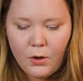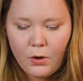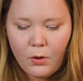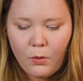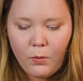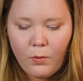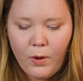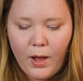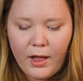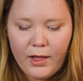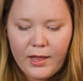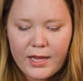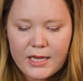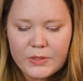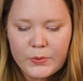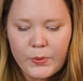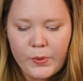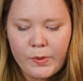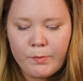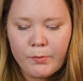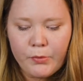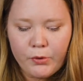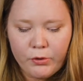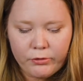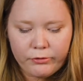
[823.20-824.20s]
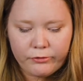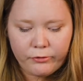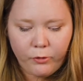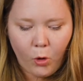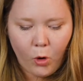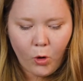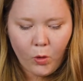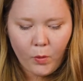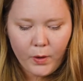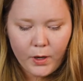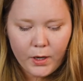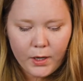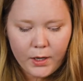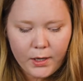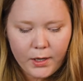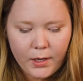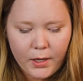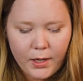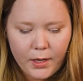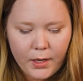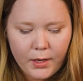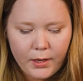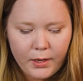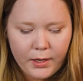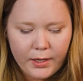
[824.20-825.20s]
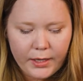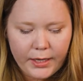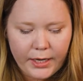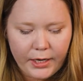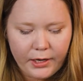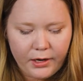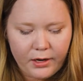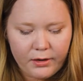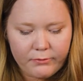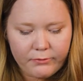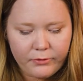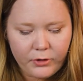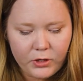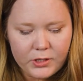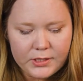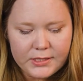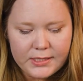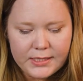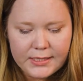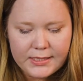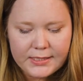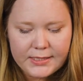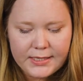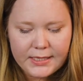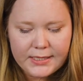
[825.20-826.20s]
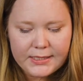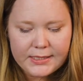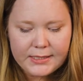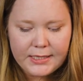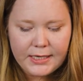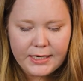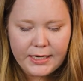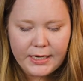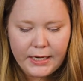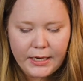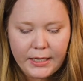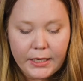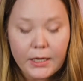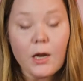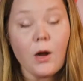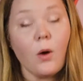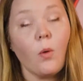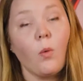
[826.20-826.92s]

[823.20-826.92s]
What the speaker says: Well, as we move forward here in verse 16,